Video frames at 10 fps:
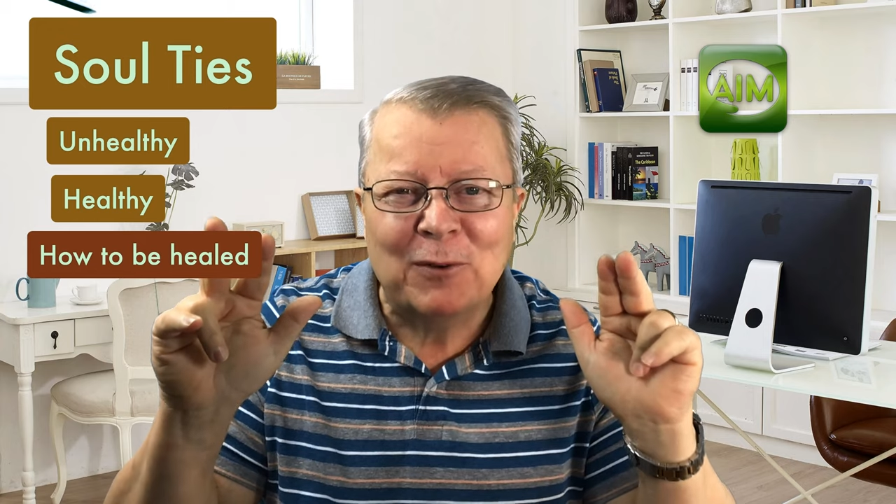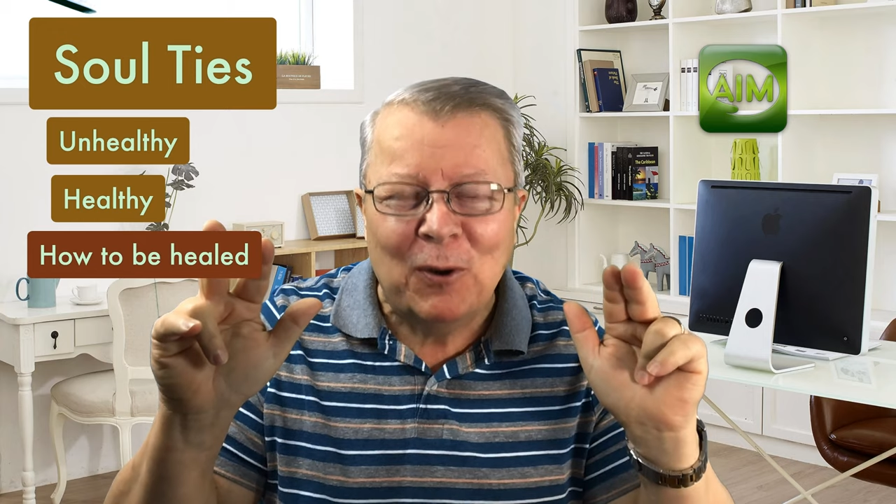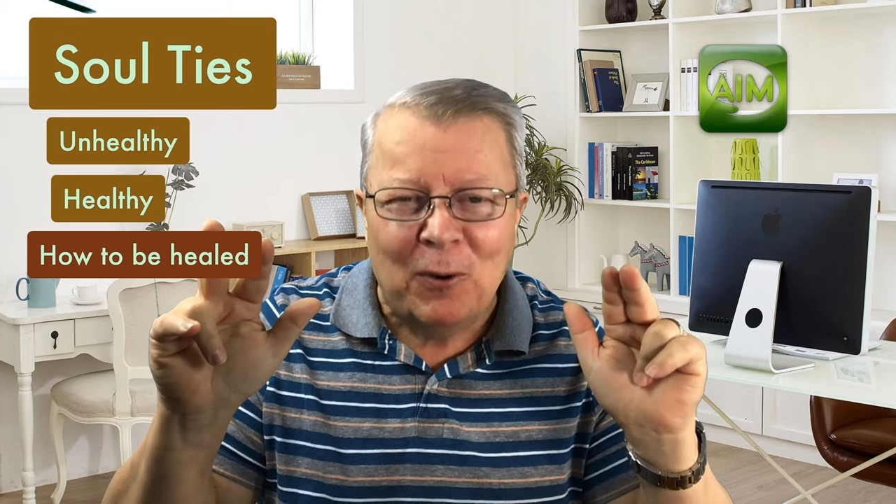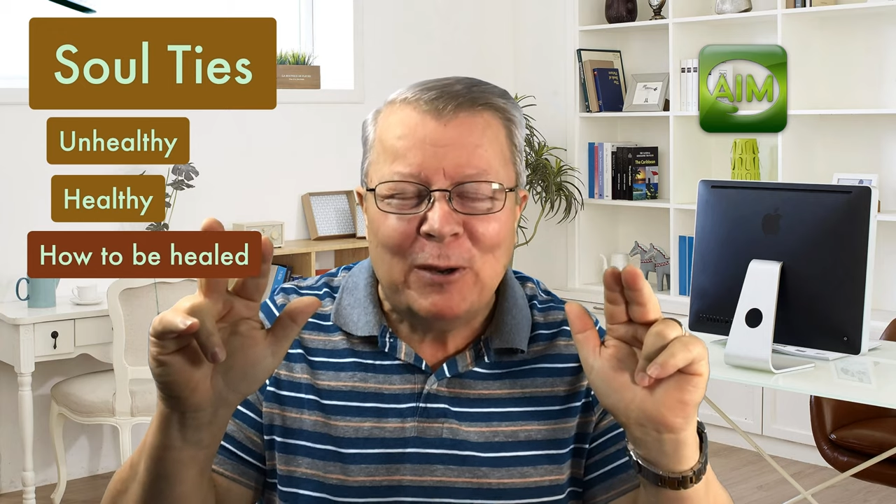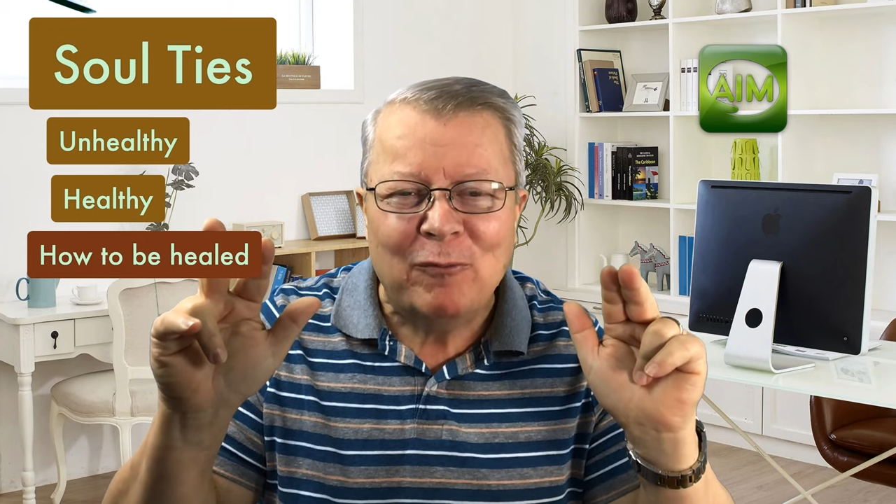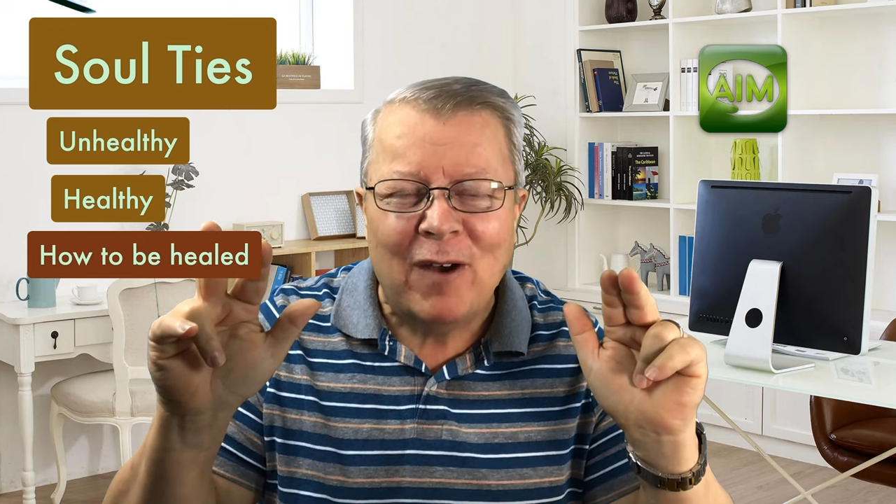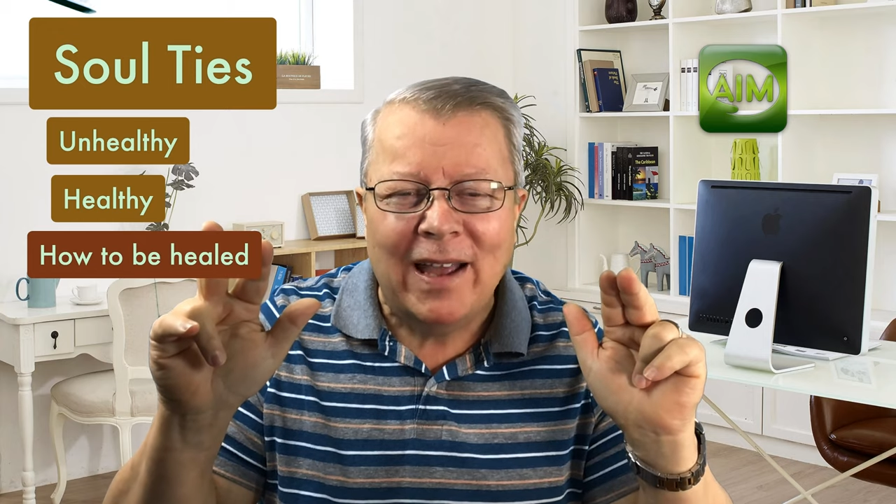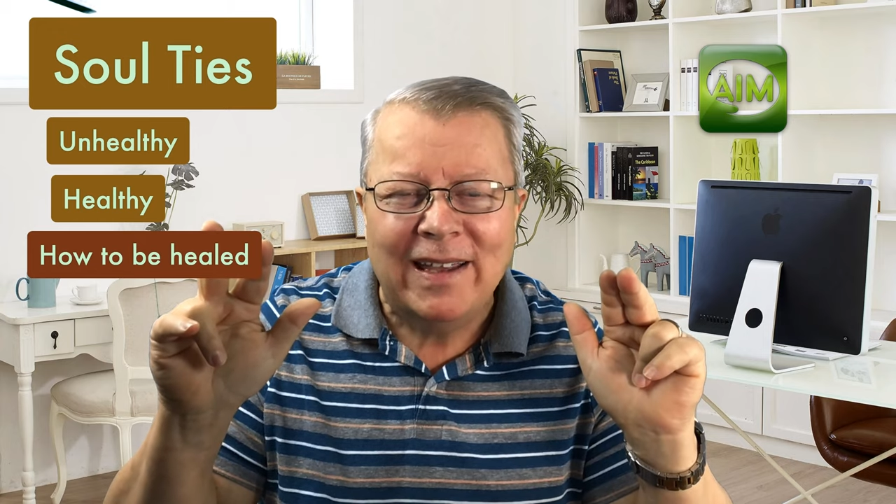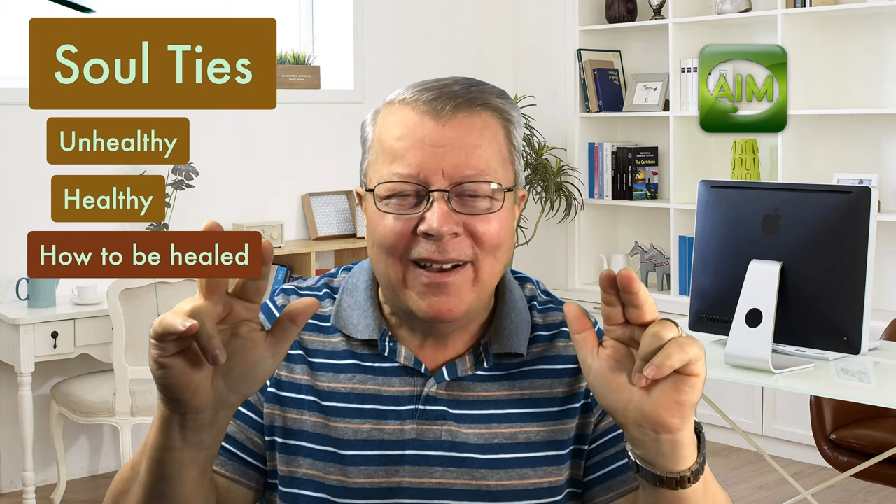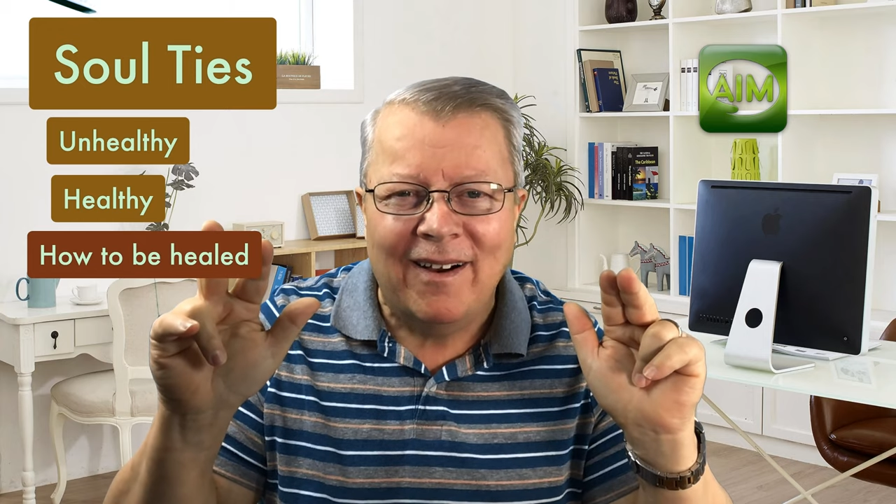
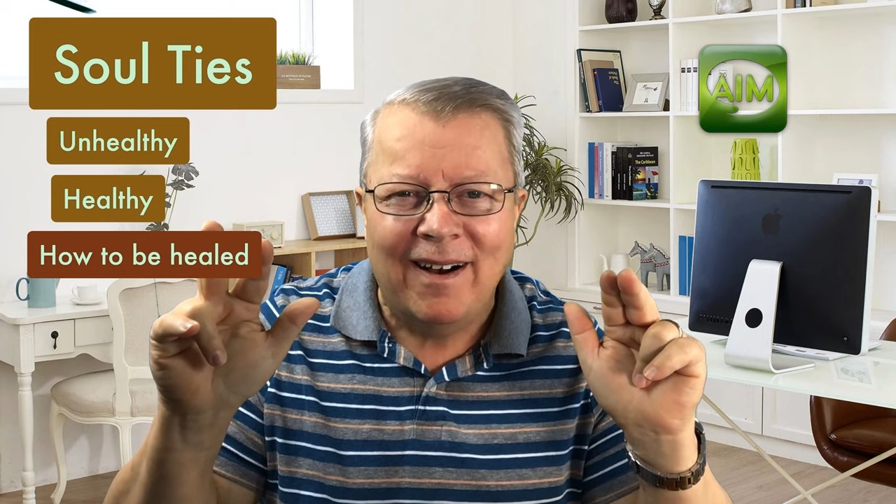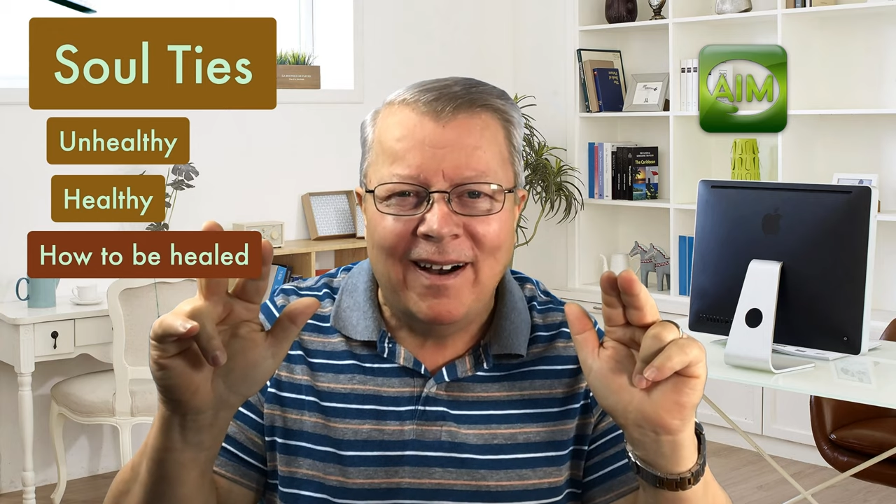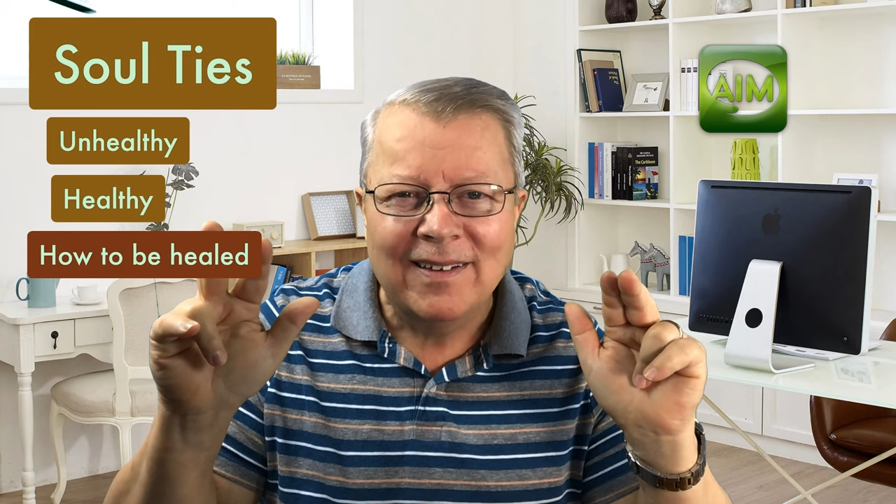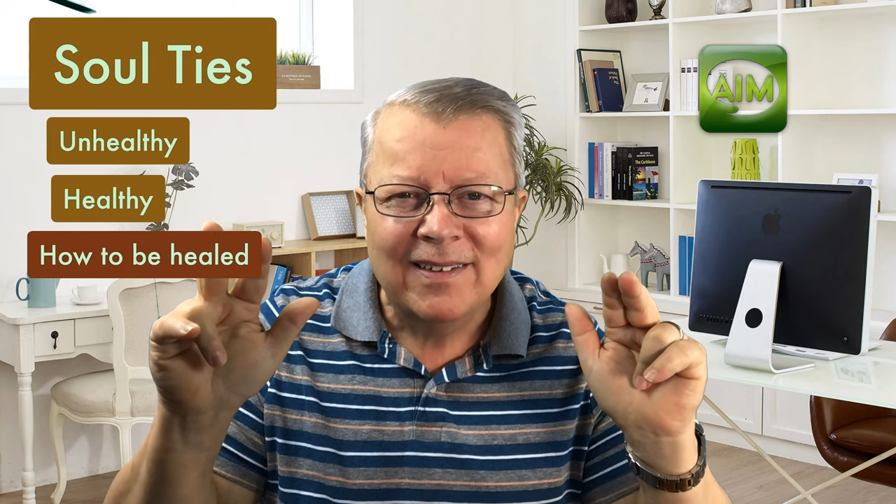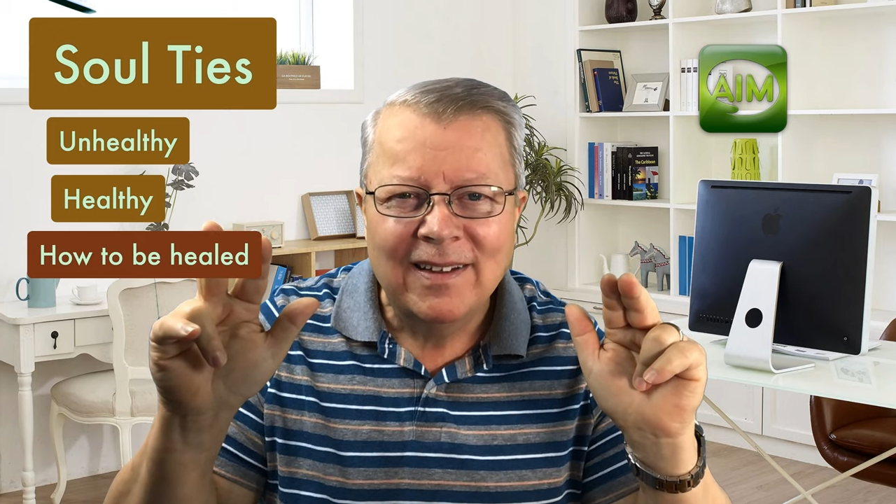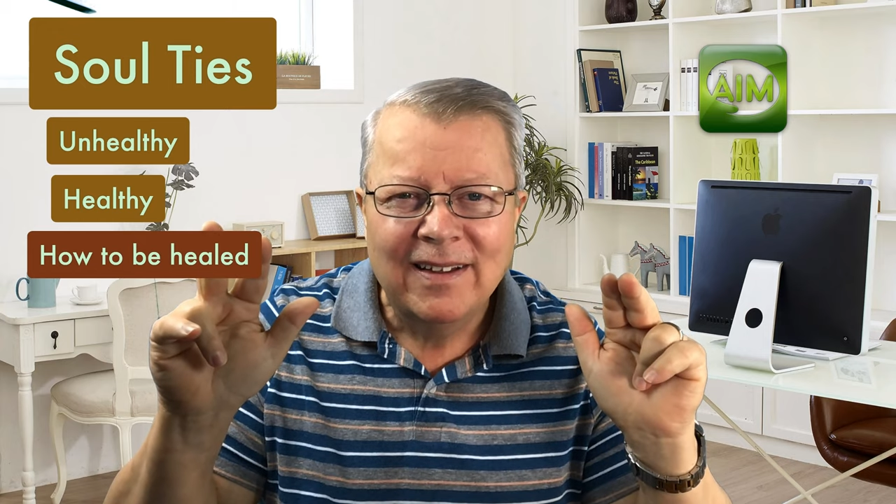glorifying God